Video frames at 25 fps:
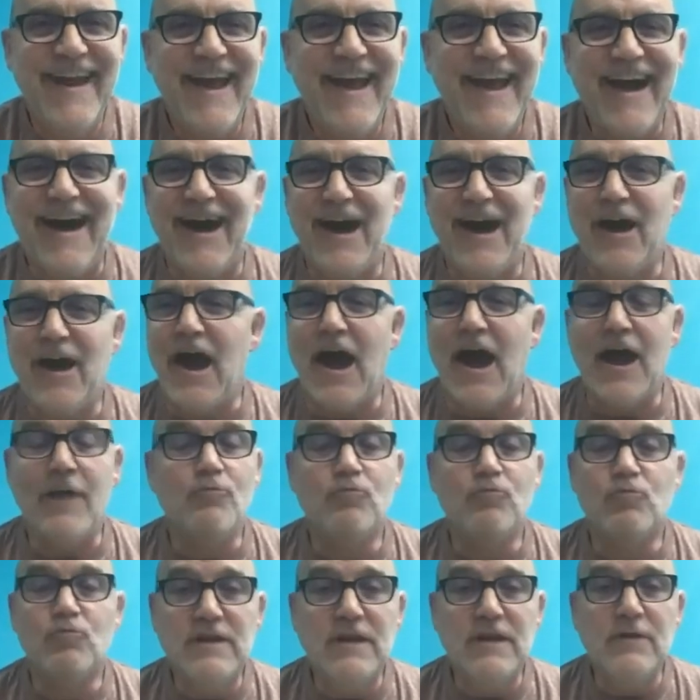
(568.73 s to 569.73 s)
I
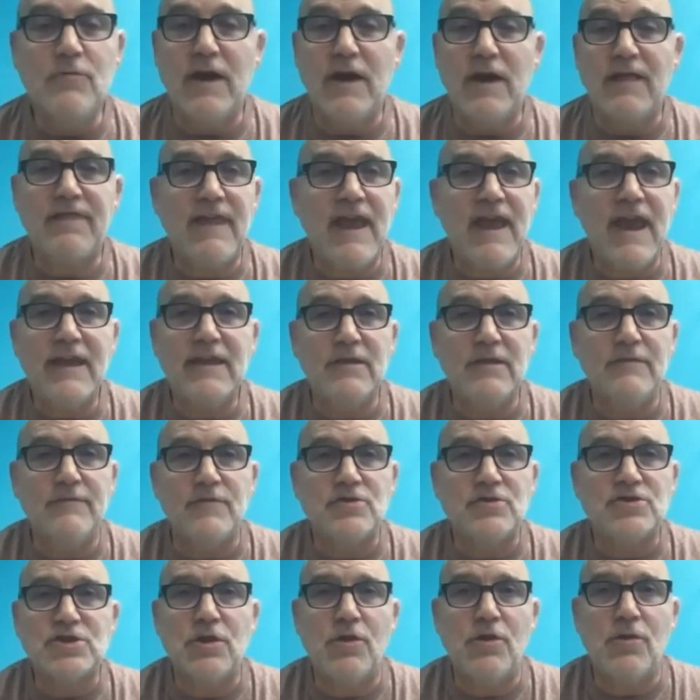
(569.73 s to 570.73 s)
really want to thank you
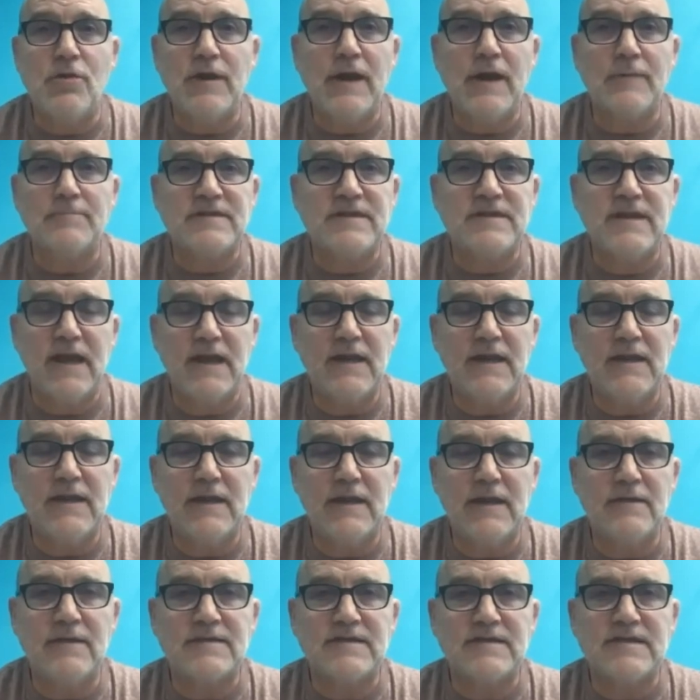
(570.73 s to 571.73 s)
for showing up today,
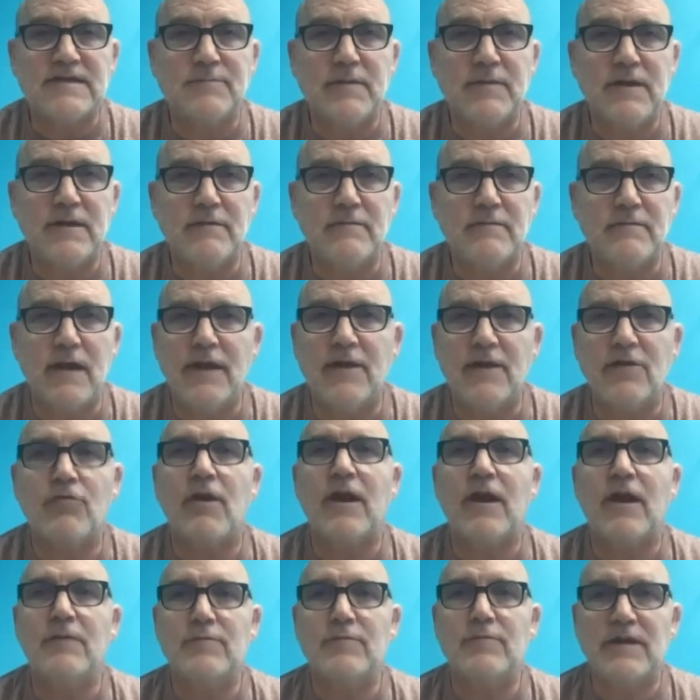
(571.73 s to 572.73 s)
Ian. This has been
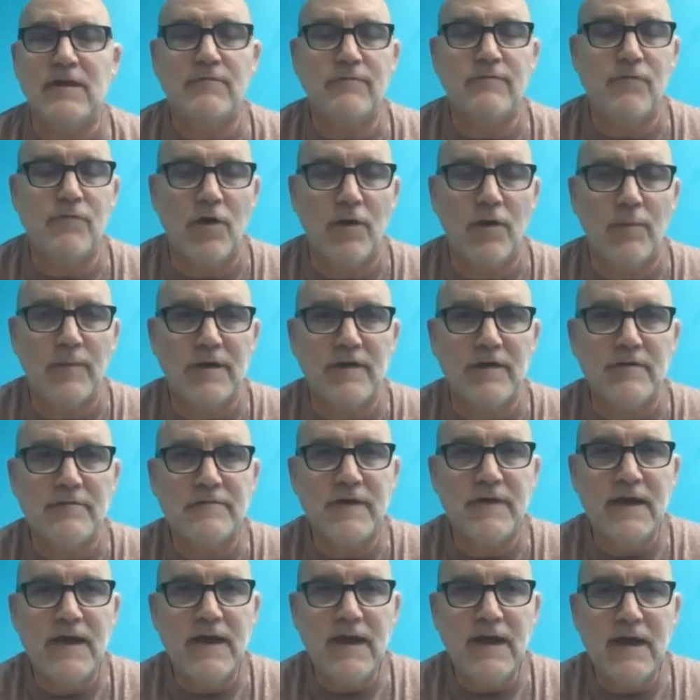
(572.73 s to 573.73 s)
incredibly informative,
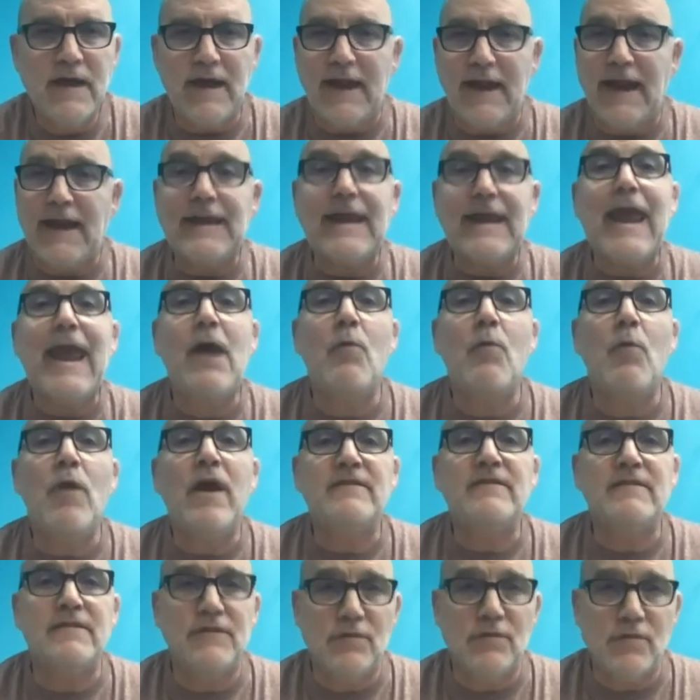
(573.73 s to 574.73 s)
and I can't
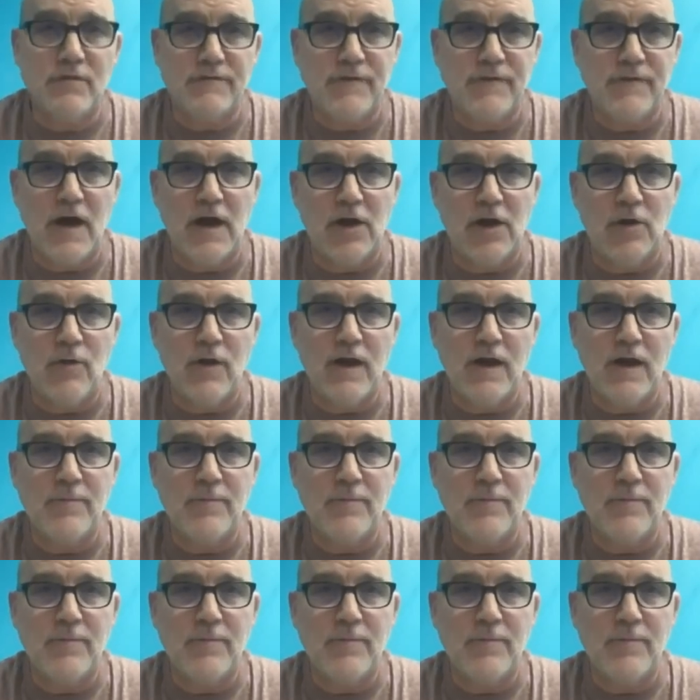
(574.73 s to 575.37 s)
wait to do a follow-up.